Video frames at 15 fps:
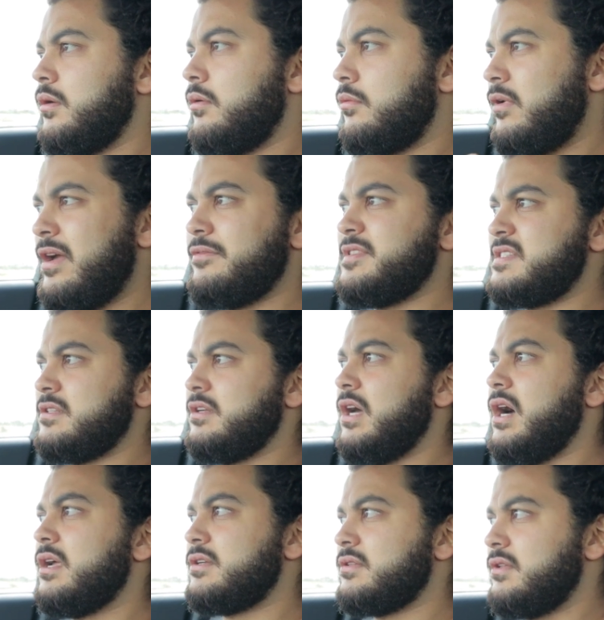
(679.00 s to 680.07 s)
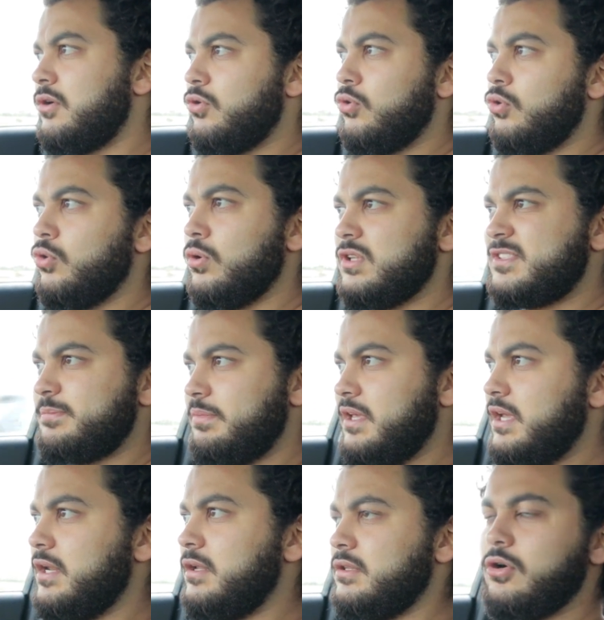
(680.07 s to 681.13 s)
revs, not the whole
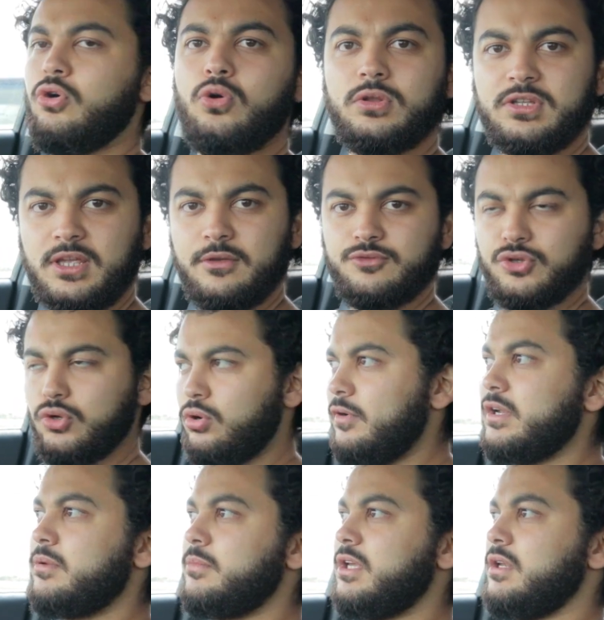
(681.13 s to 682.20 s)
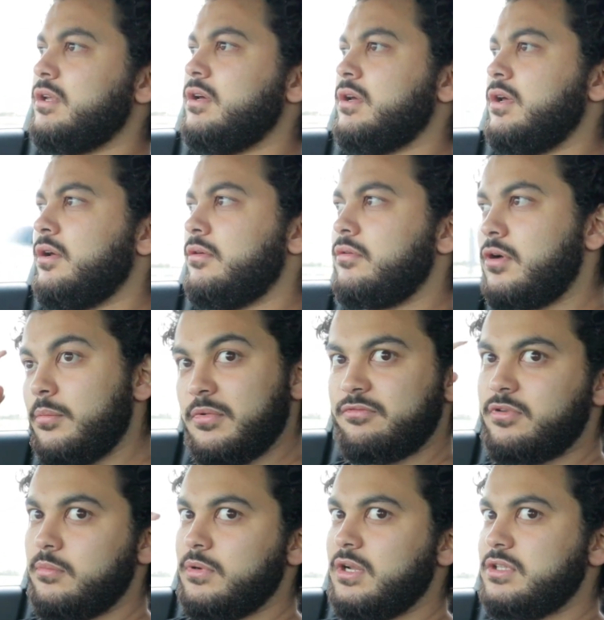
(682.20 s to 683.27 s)
speed and the whole thing, if you know what I mean, coming
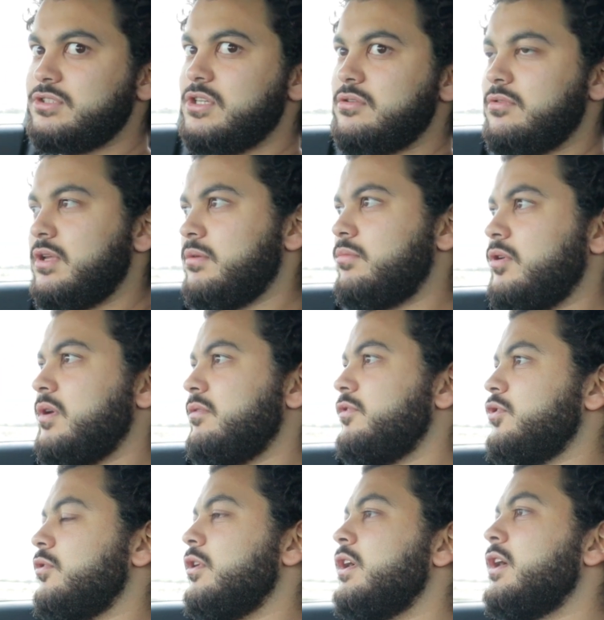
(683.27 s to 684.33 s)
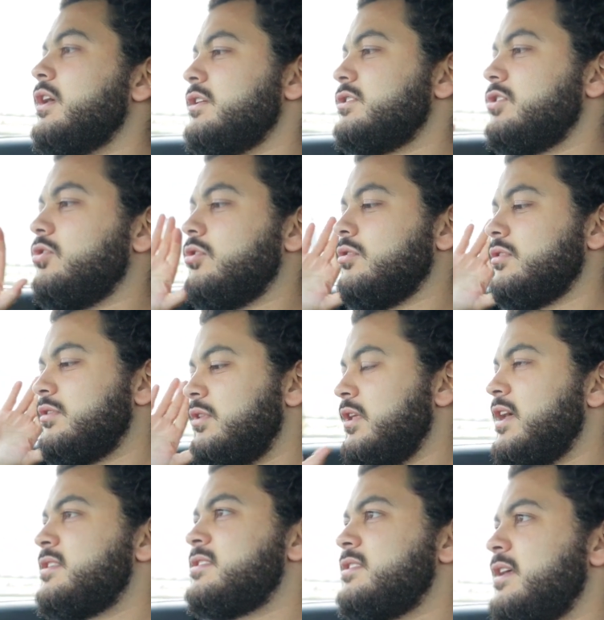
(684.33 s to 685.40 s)
from an engineering point of view. So
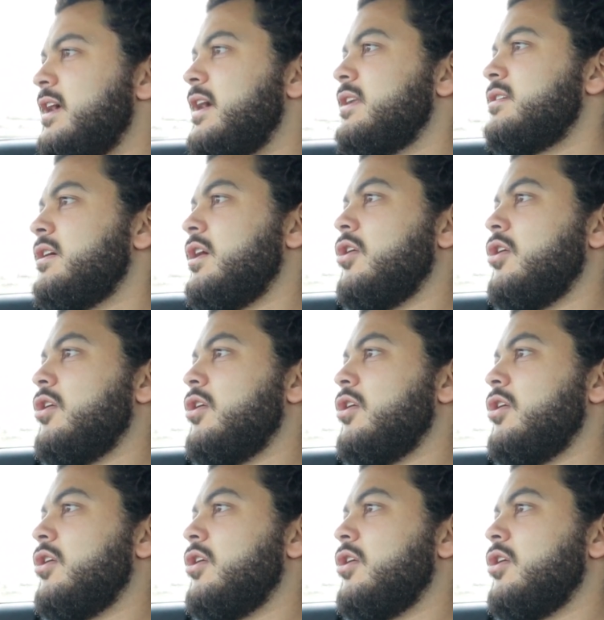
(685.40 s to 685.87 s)
that's that.